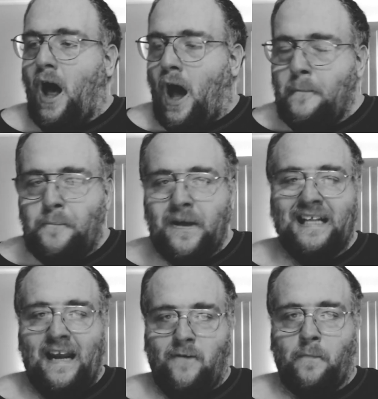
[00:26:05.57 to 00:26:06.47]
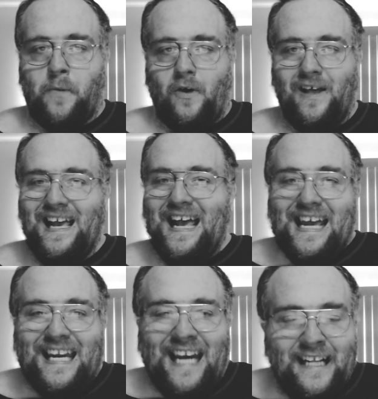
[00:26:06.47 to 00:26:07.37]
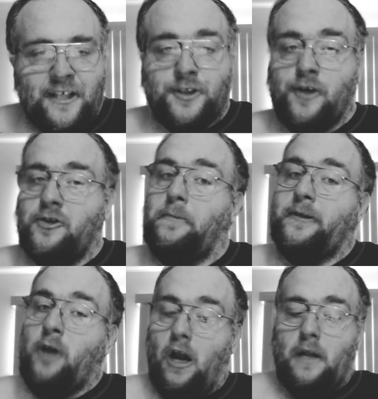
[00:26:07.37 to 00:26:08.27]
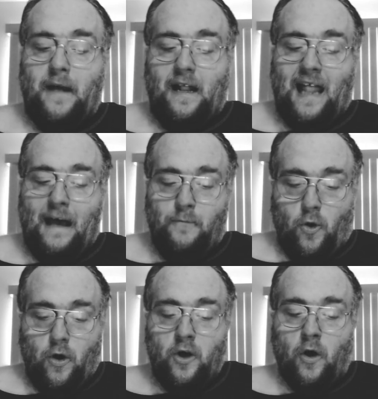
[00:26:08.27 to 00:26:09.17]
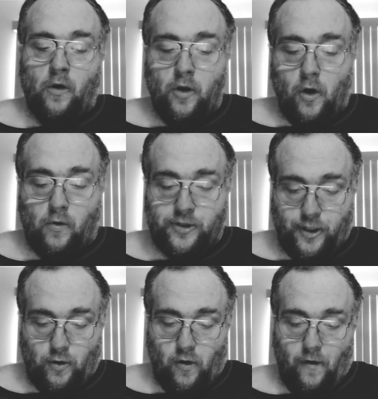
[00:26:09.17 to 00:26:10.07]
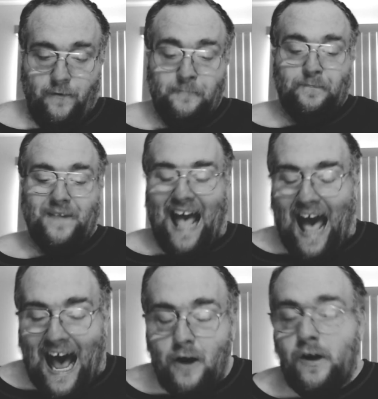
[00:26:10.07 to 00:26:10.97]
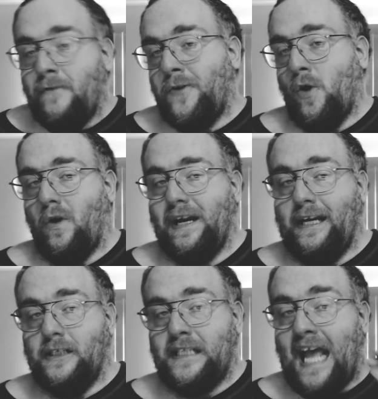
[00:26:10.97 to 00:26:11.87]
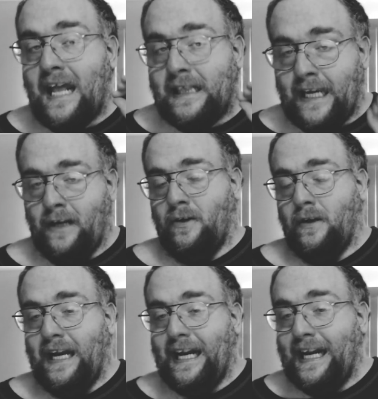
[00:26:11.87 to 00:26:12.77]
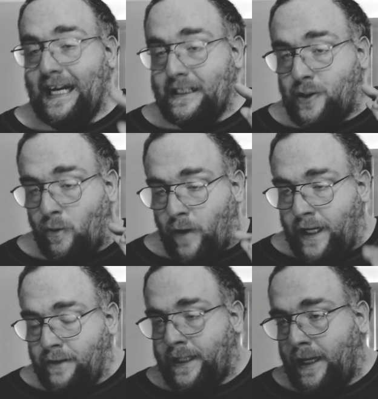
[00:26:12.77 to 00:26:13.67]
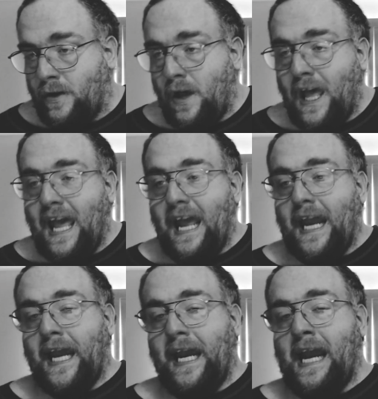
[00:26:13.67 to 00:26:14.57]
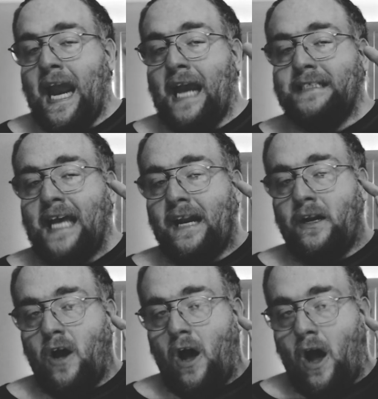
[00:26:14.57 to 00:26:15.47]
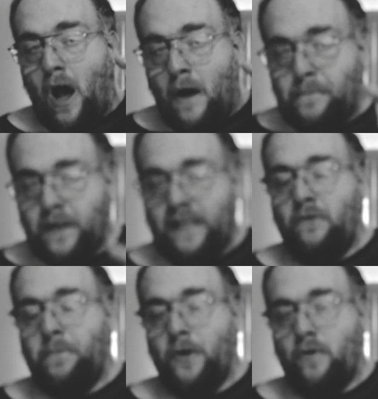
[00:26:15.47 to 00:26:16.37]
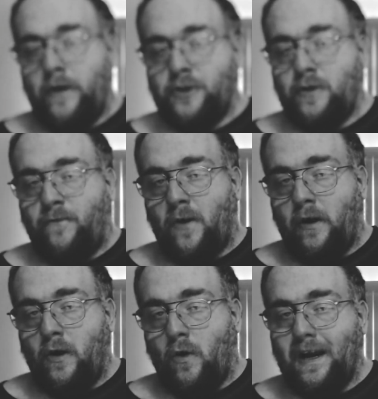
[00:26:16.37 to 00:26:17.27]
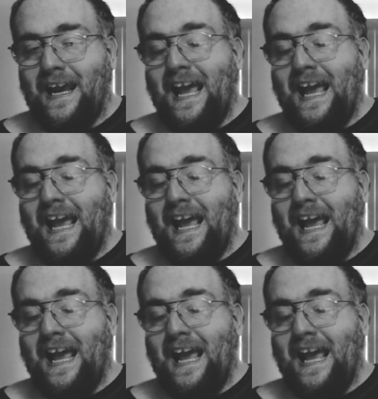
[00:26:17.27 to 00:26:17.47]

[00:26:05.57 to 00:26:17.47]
Unbelievable. Kid deserves to be talked about a lot more. Cole Ostendorf out of York is that deal. He is the real deal. He has had an unbelievable career so far at York.